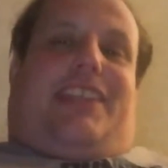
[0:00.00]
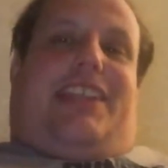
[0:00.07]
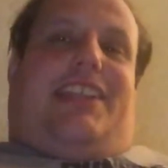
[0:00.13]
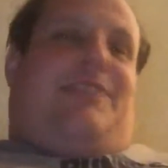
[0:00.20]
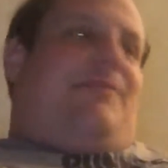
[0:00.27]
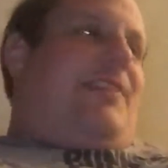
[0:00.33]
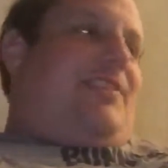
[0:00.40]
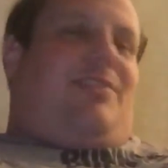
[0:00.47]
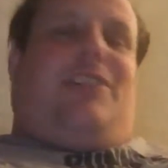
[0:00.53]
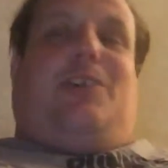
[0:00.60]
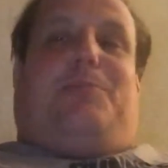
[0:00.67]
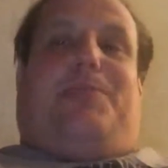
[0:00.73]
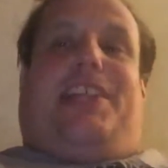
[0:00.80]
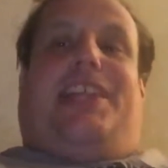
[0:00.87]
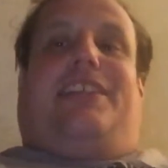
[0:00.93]
the official
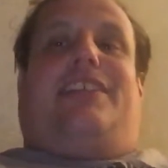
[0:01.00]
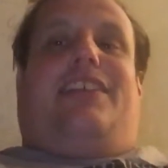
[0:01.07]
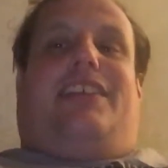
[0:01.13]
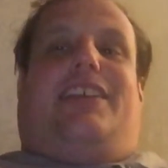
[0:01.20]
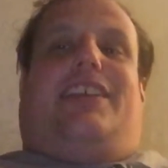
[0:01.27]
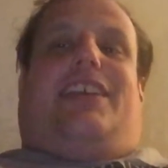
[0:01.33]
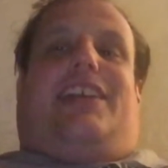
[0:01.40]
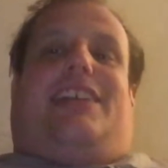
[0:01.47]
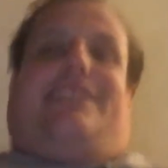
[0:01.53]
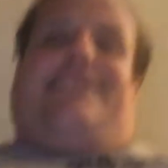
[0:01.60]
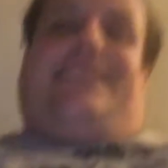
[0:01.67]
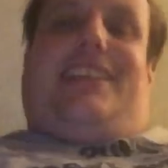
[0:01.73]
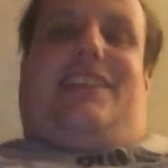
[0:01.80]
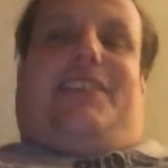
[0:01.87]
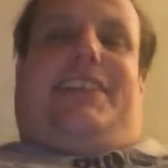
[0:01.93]
opening and
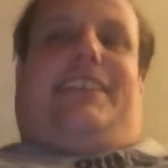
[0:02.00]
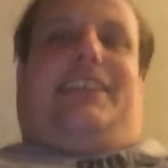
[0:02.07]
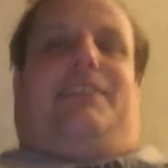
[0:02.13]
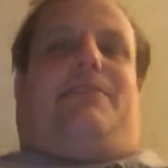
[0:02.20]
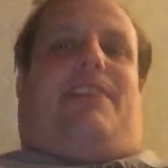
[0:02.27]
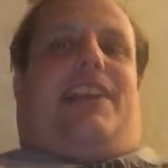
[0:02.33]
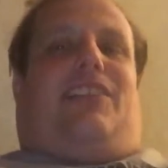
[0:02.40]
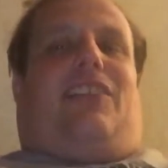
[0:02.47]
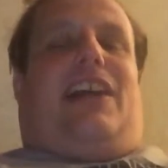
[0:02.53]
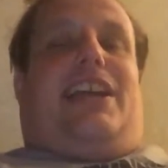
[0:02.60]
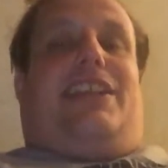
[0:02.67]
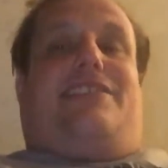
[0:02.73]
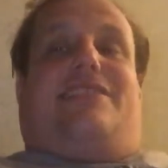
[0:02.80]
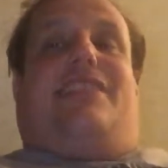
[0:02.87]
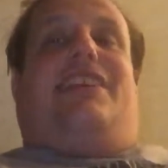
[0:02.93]
see everything
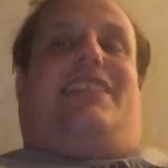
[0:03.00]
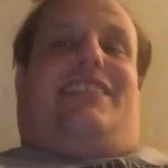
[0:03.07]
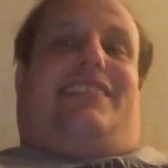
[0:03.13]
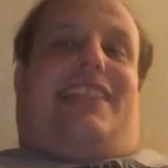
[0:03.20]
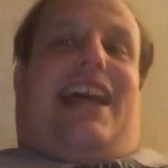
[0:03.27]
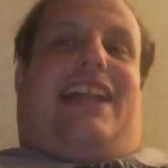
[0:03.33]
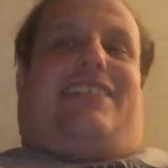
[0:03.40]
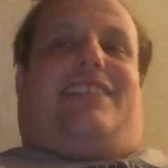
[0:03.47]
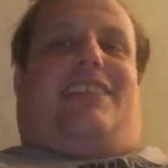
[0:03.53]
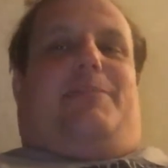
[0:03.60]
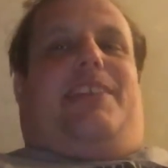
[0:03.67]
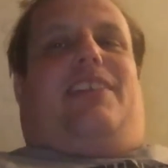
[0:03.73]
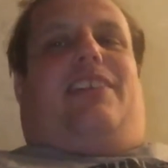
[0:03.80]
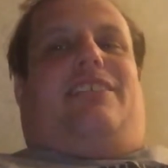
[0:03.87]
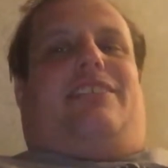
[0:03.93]
finalized. That's going
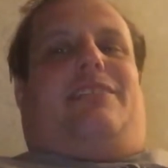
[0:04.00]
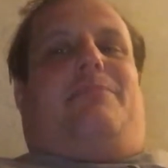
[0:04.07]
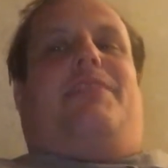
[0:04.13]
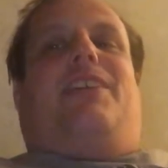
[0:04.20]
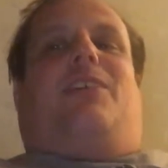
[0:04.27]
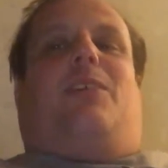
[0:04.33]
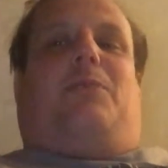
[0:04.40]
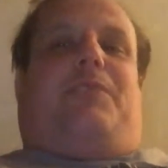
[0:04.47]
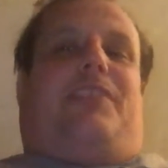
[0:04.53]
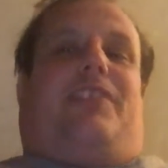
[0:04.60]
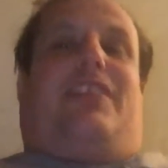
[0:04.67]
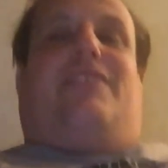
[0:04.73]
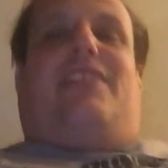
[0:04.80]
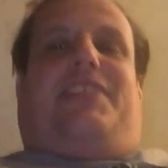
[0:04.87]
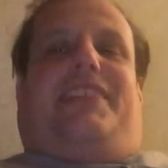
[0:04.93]
to be awesome. Hopefully
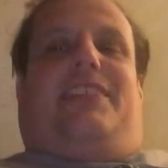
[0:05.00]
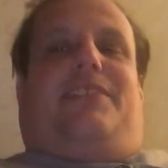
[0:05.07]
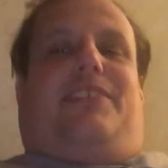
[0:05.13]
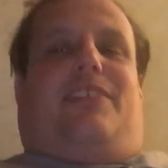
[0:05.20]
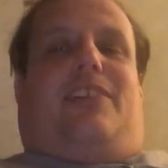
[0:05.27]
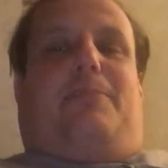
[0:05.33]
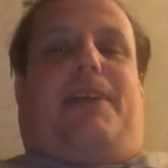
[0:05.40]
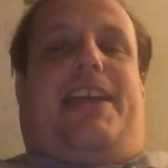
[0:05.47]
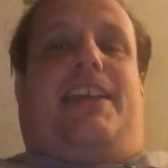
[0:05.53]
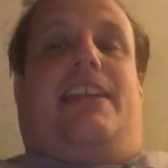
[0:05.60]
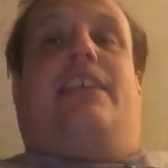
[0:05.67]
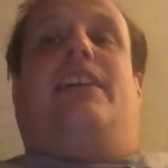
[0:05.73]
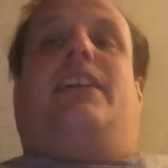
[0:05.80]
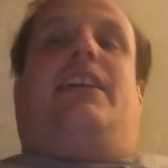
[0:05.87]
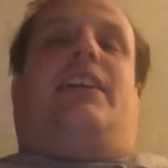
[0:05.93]
we'll have everything resolved by
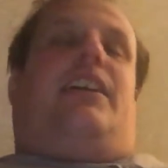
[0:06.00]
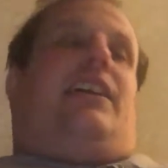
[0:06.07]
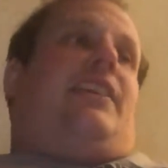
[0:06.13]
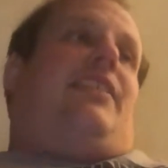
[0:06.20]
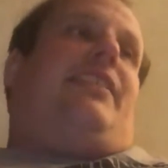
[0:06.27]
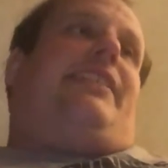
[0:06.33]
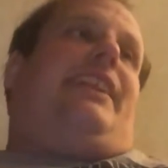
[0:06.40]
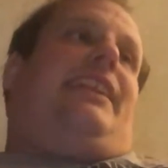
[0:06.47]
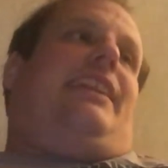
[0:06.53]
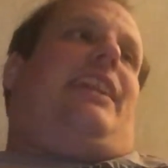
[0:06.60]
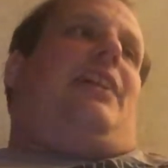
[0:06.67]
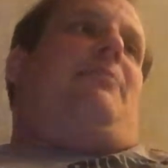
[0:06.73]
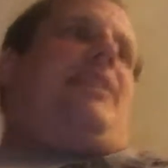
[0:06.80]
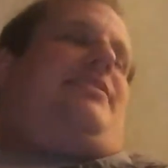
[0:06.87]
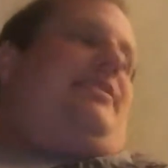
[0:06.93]
then. Another thing that
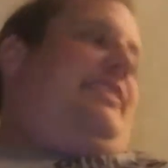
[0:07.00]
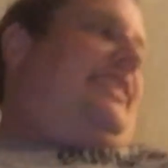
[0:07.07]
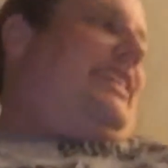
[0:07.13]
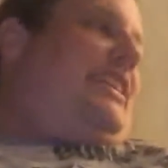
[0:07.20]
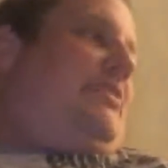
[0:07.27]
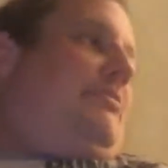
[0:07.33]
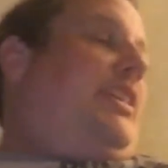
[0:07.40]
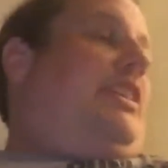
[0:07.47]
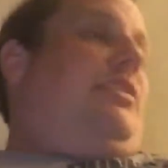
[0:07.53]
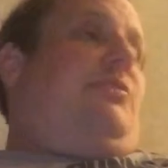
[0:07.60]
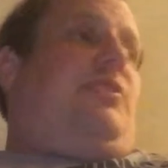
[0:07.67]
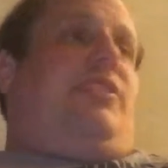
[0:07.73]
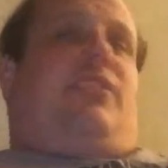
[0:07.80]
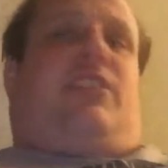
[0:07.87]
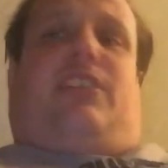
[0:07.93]
I mentioned to them
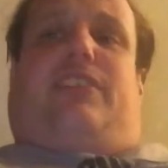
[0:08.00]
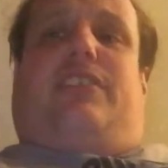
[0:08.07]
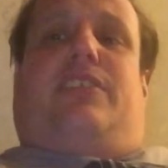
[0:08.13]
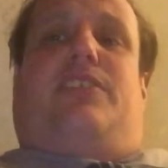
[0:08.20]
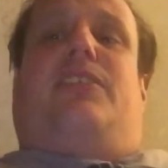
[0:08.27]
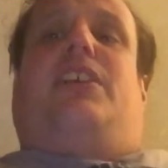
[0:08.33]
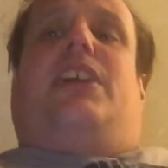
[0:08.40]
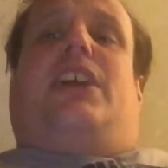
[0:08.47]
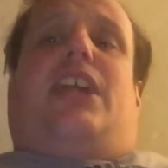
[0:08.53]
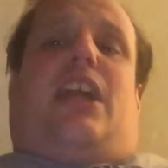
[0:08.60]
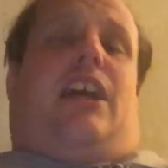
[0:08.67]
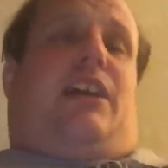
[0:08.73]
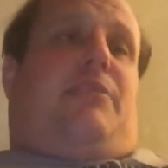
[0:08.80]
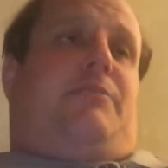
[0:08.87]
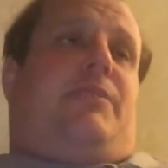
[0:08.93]
was also
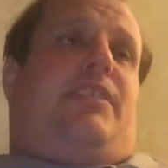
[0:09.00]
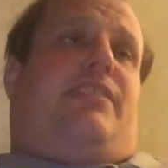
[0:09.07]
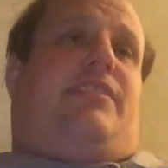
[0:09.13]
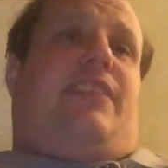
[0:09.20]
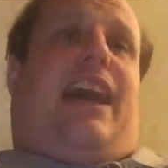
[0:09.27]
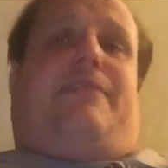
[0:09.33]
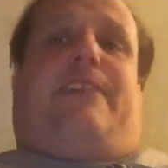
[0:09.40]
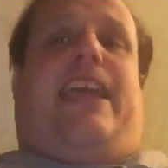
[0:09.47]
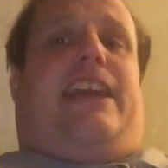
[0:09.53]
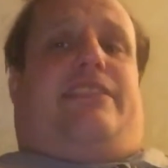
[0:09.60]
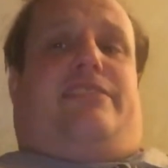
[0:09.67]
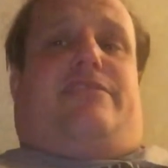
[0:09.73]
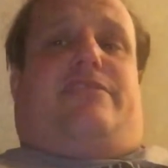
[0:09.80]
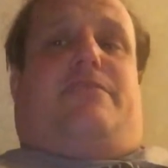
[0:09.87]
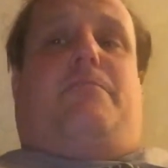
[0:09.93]
to have
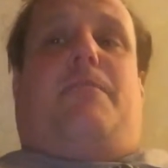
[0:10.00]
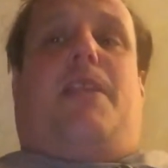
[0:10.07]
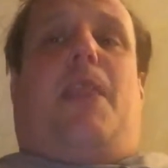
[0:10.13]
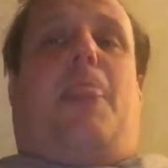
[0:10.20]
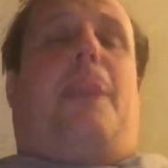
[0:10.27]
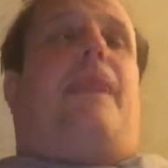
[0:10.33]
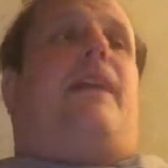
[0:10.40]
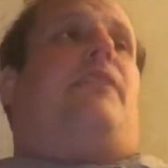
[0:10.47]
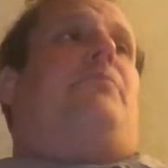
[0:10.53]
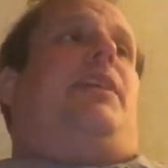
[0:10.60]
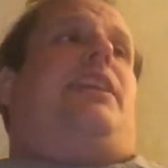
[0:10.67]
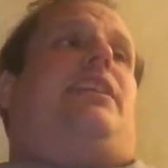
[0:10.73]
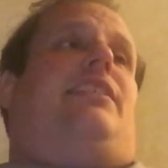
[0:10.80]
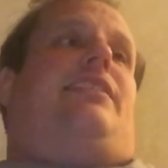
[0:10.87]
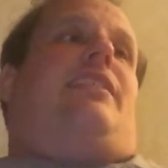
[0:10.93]
fans,
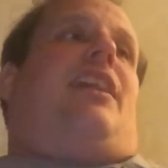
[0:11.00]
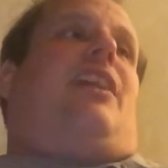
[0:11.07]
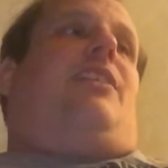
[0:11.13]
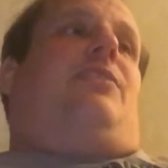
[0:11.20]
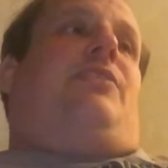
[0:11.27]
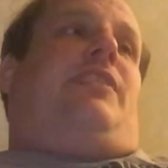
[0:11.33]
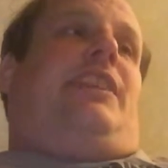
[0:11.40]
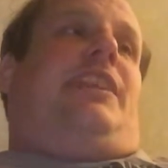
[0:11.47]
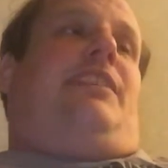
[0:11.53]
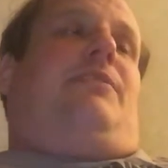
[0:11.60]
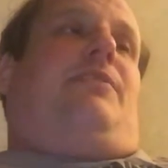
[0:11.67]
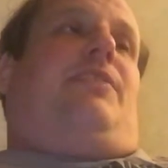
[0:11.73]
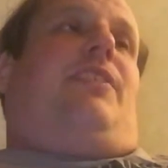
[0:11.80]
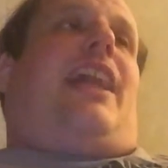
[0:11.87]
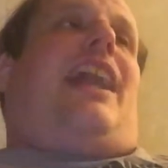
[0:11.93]
because not only
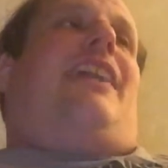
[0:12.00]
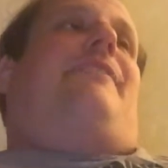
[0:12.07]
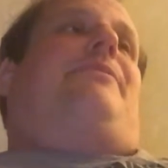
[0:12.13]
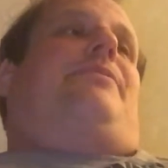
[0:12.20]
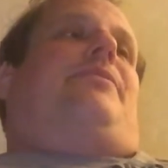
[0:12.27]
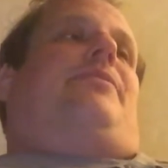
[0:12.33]
will that